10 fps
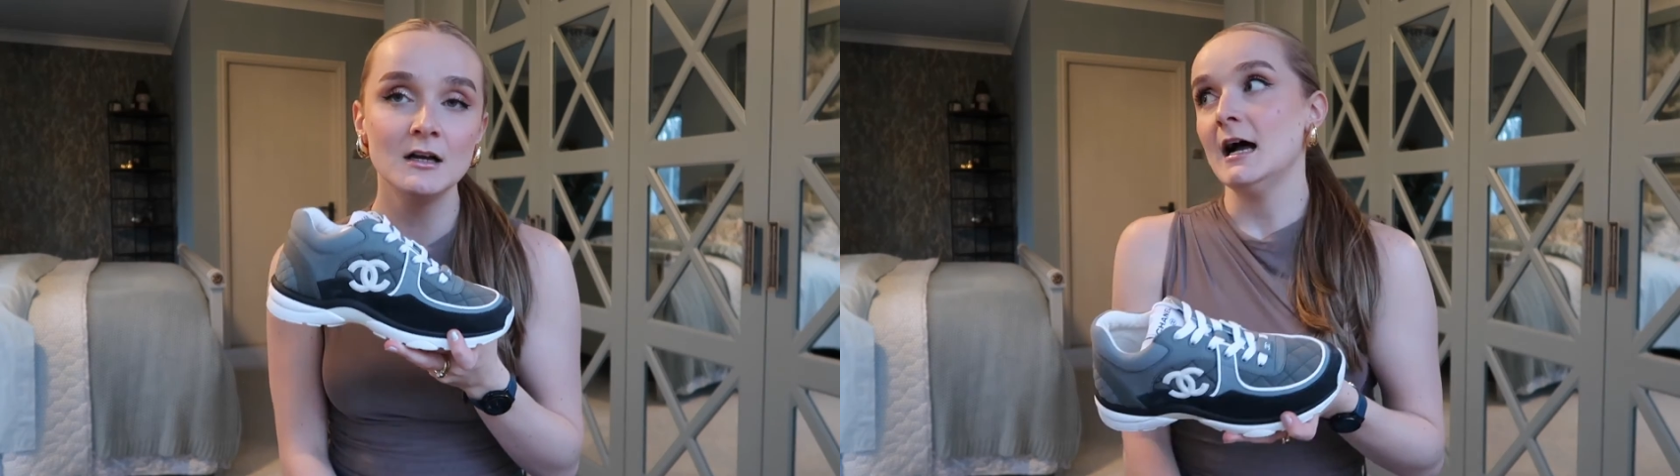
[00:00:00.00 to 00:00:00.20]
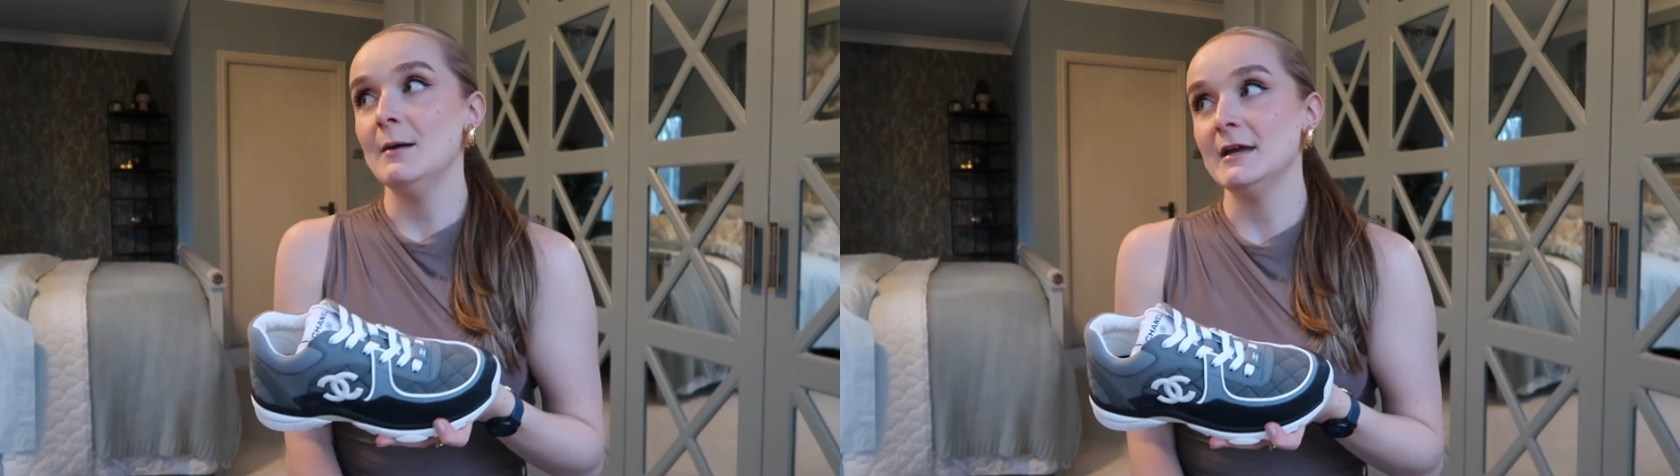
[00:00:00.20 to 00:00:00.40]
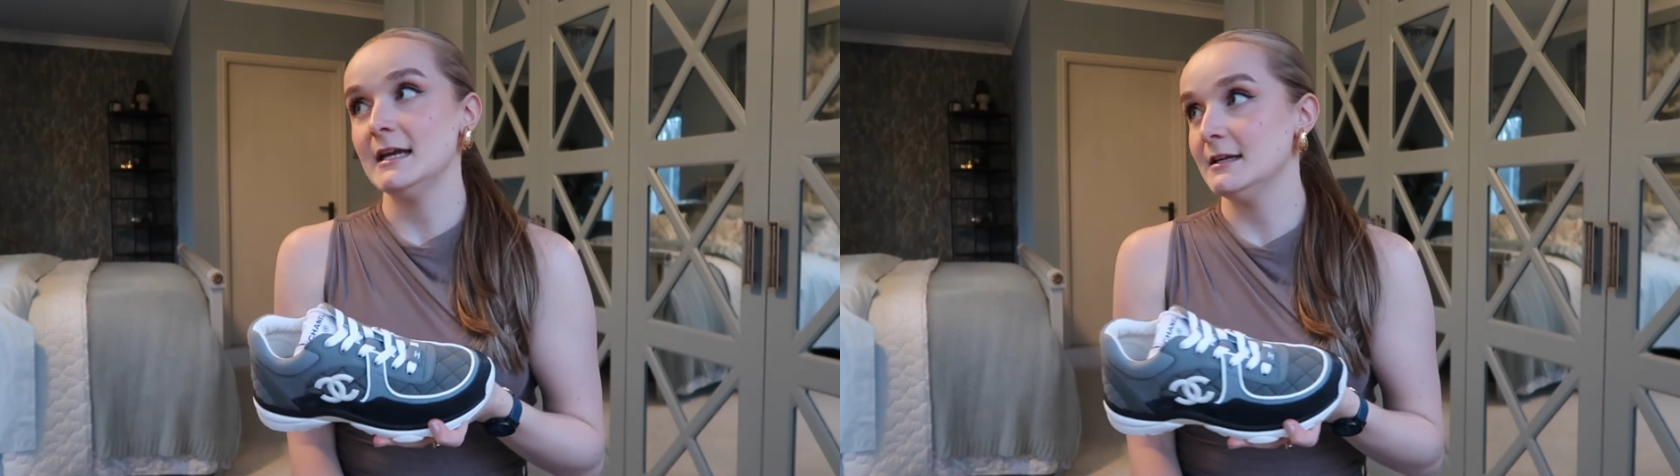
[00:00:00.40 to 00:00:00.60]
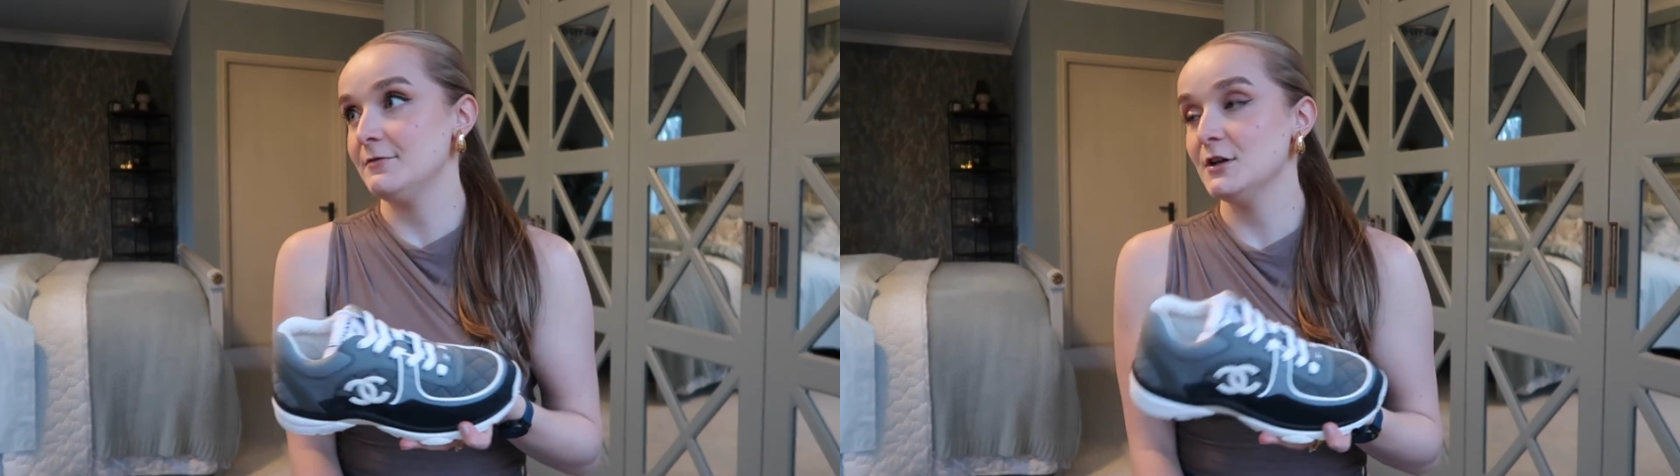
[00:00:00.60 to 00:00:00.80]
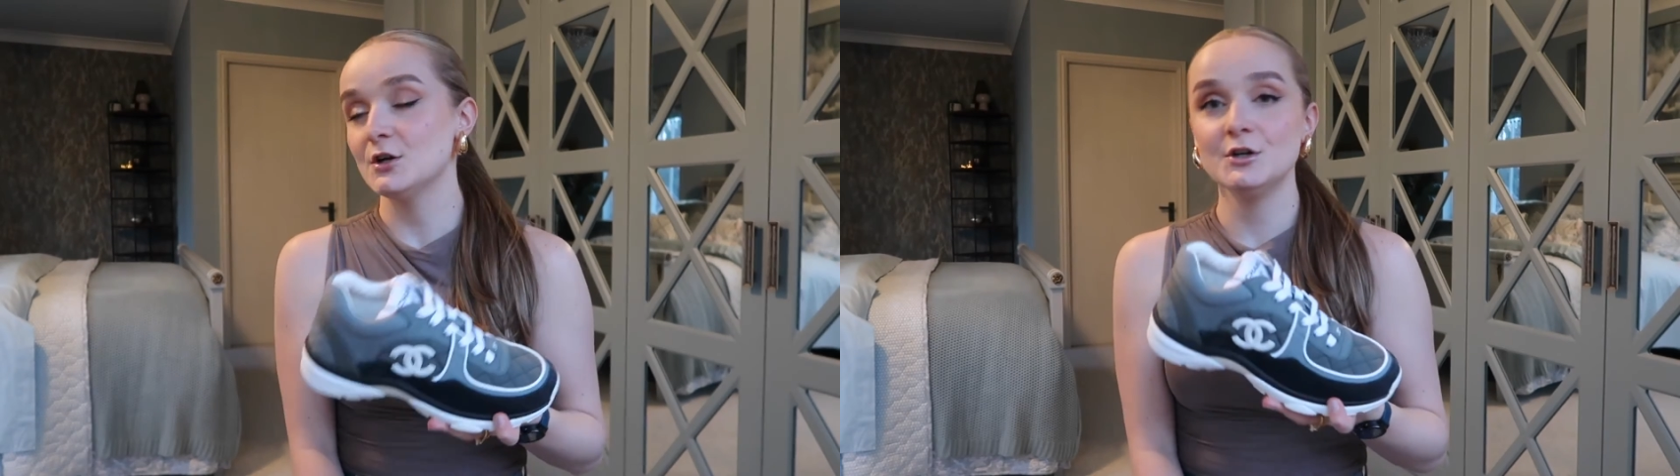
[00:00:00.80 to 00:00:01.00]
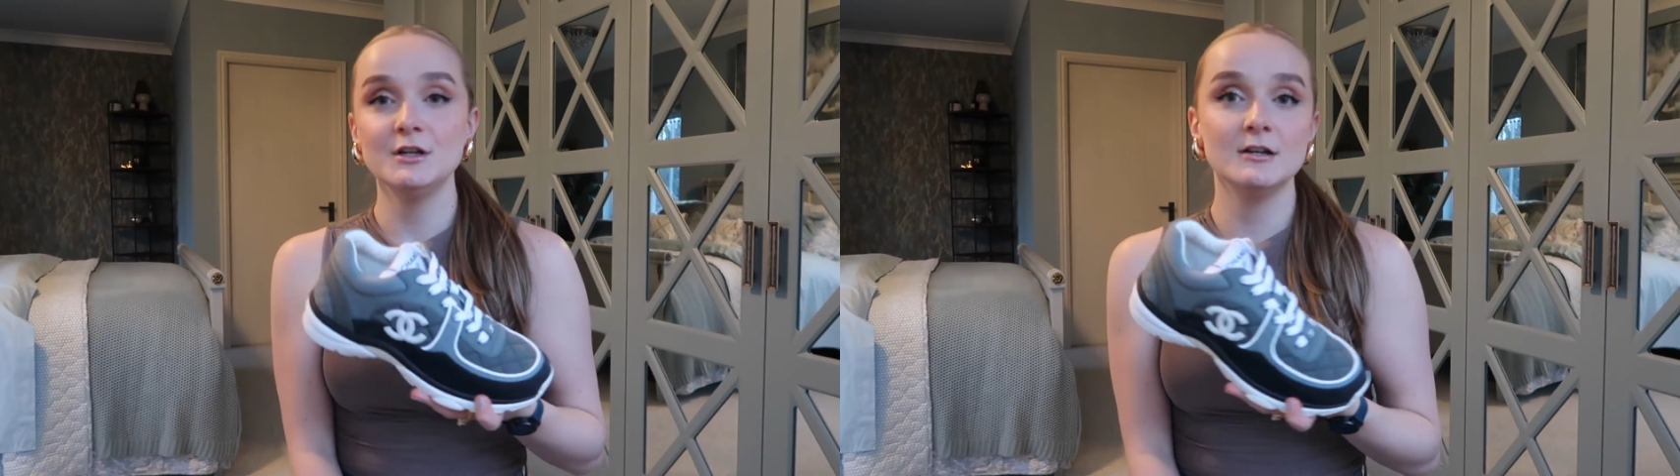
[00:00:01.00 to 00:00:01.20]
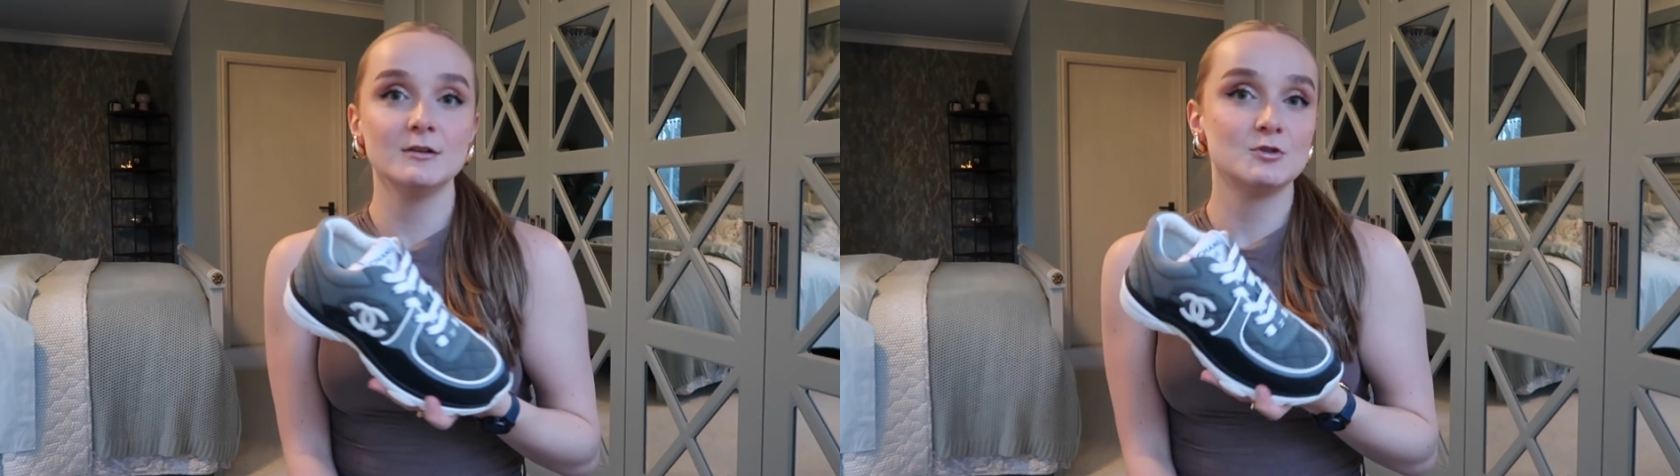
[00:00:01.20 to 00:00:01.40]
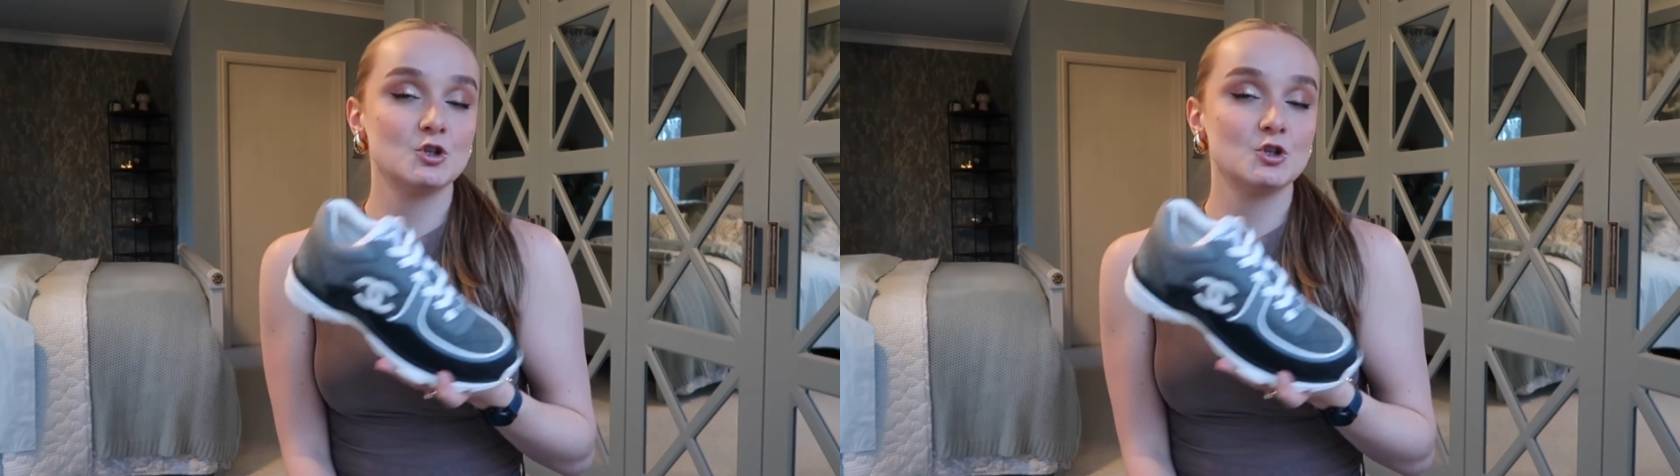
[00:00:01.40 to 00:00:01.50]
I mean, if you're gonna